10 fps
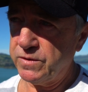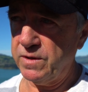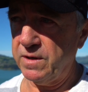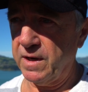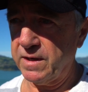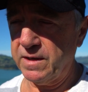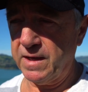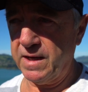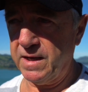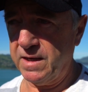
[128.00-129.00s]
to like
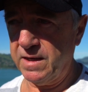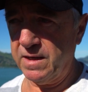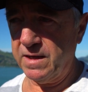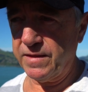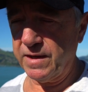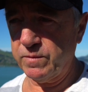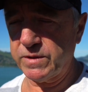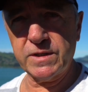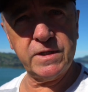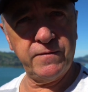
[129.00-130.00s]
I think it was
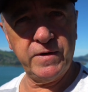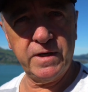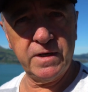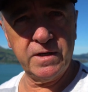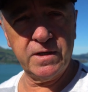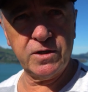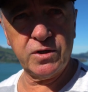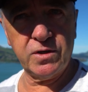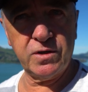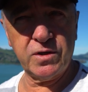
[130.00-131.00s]
a 70 to
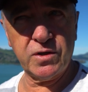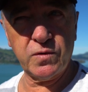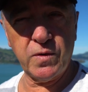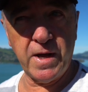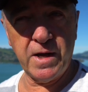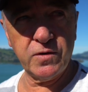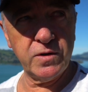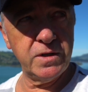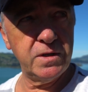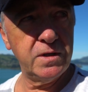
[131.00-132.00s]

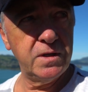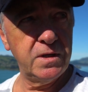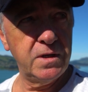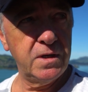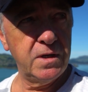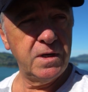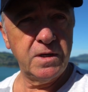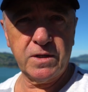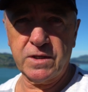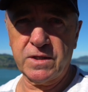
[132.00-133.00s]
300,
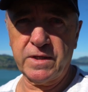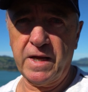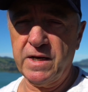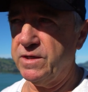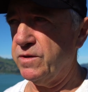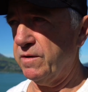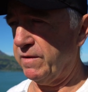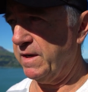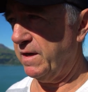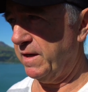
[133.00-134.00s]
just a standard sort of
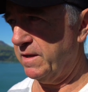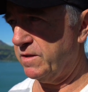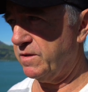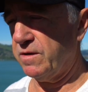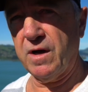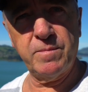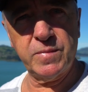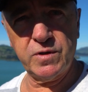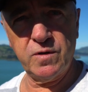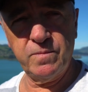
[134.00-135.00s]
kit lens type
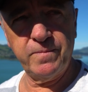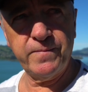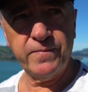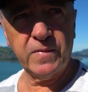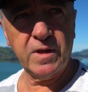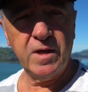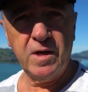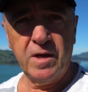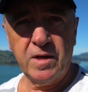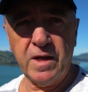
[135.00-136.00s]
zoom,
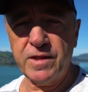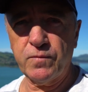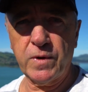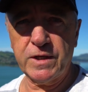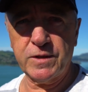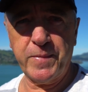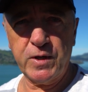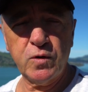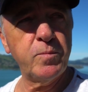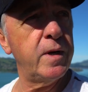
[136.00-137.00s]
nothing really
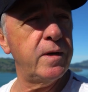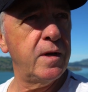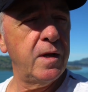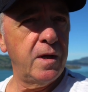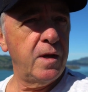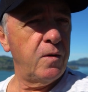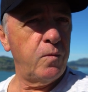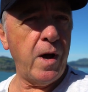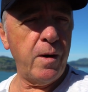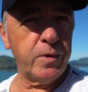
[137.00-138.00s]
special, but
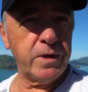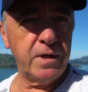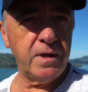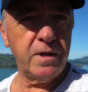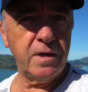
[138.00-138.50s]
we're able to